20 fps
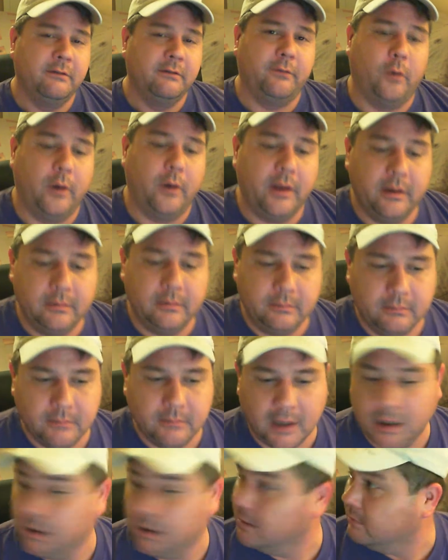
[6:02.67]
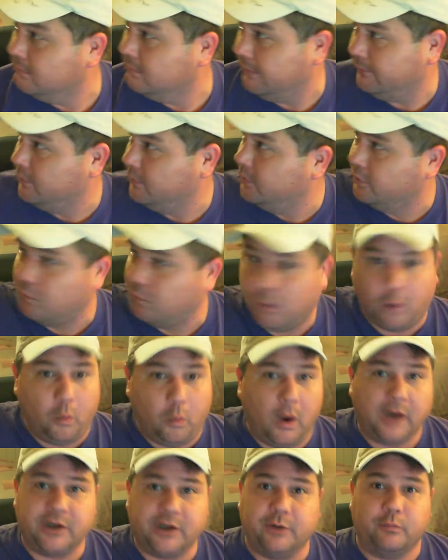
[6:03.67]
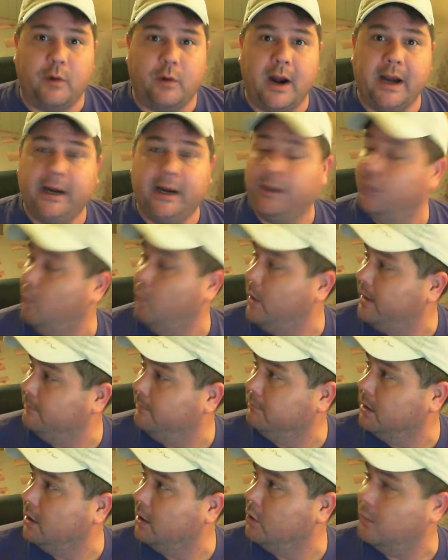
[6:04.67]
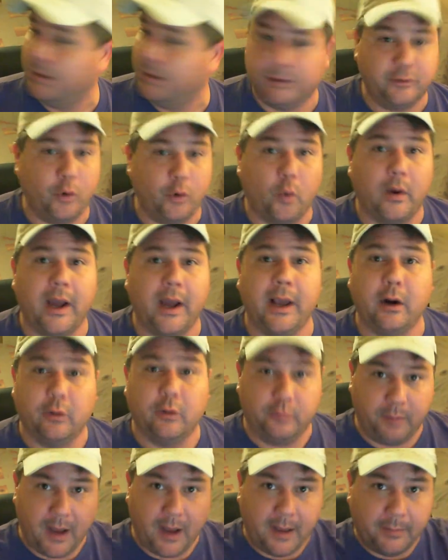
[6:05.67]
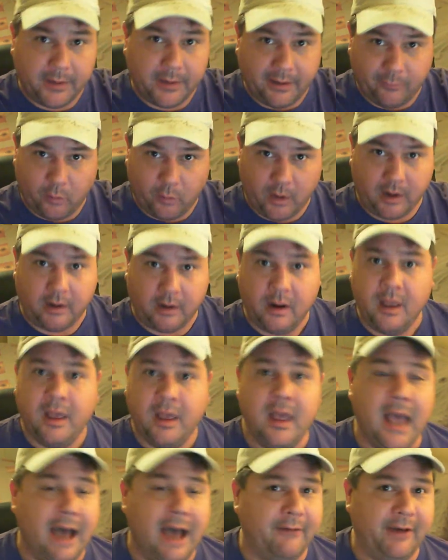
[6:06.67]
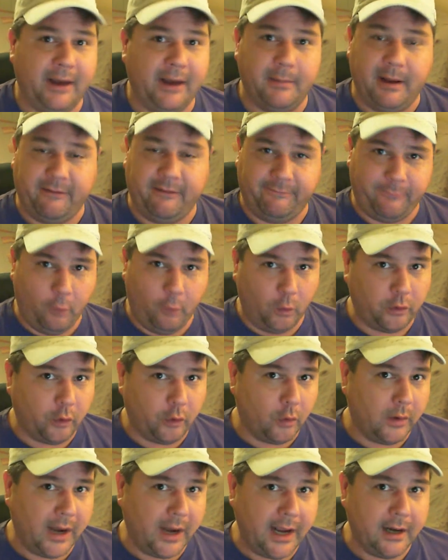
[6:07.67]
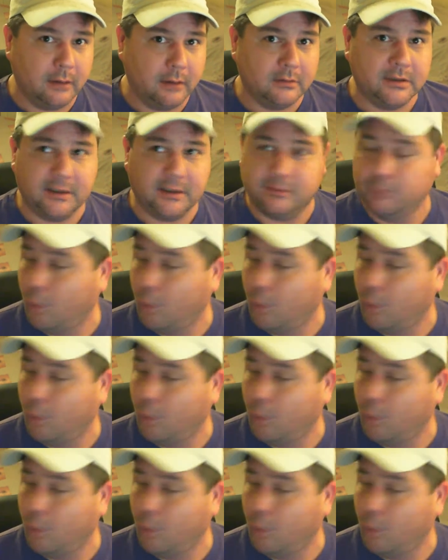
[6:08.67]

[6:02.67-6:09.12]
for you if you just want to watch it rain and the wind blow and tornadoes popping everywhere. I've had about 4 tornadoes this